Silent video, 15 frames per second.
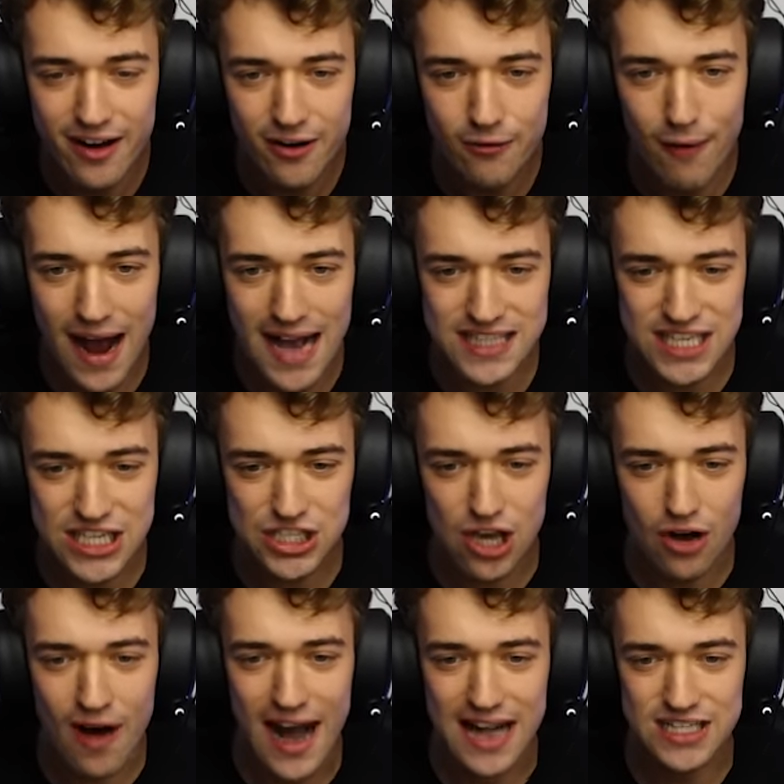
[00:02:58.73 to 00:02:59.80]
Why is it so
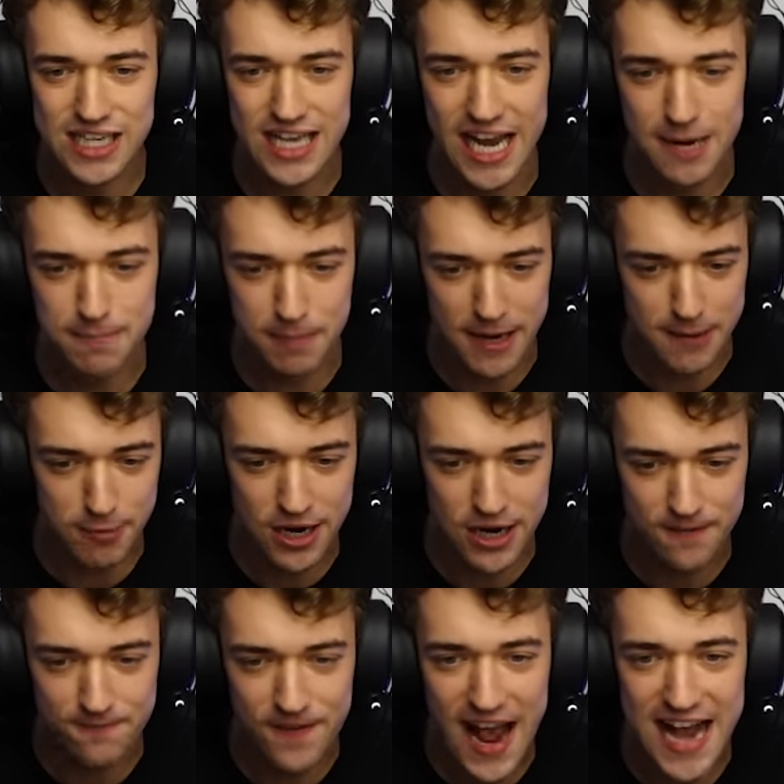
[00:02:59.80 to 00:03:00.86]
hard to hit people in the
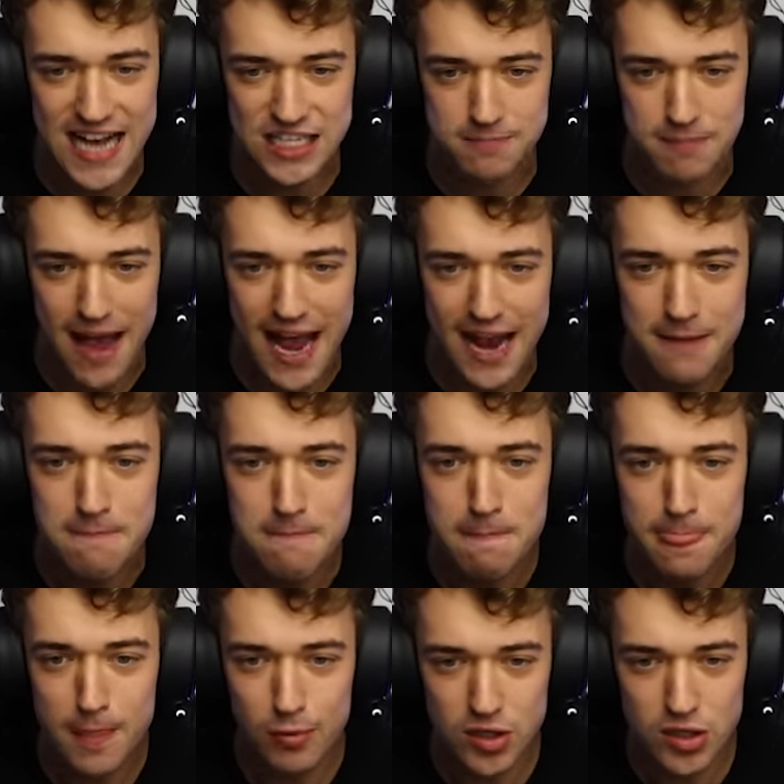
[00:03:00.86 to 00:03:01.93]
face, man?
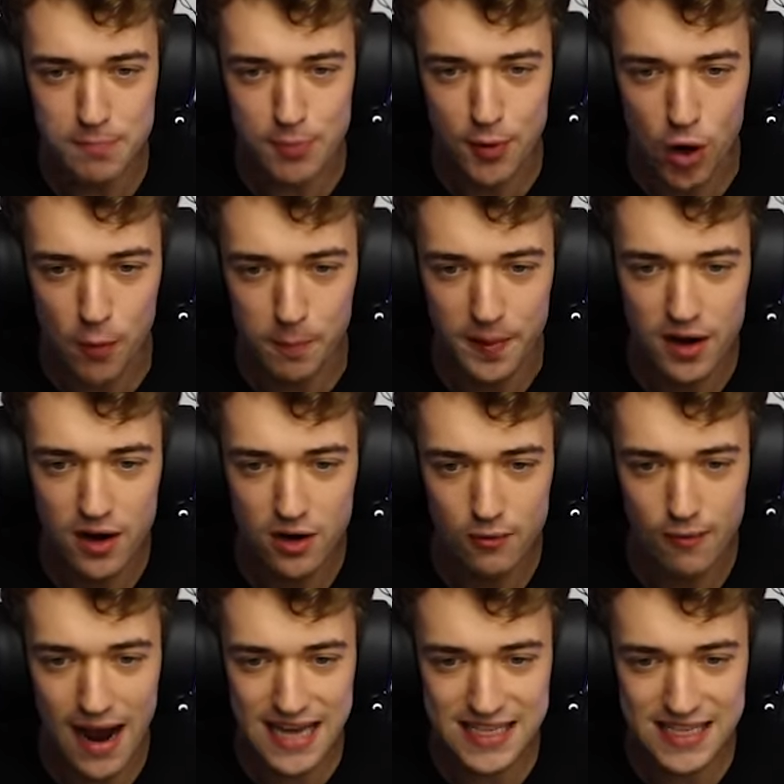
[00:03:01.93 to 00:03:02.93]
With the poop. Why